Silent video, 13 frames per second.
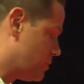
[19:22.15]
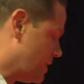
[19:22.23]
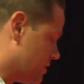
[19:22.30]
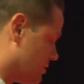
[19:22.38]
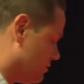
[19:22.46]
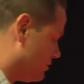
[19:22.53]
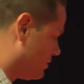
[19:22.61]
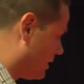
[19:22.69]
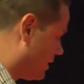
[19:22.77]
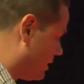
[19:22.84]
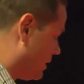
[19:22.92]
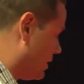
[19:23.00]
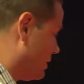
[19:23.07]
piece of
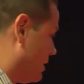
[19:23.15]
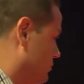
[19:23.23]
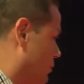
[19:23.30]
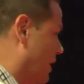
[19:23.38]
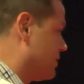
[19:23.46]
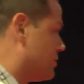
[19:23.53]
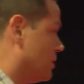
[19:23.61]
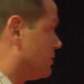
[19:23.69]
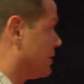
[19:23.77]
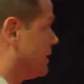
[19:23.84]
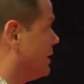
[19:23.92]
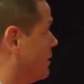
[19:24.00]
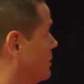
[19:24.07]
REST over
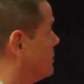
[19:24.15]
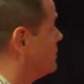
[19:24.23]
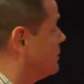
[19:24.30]
here.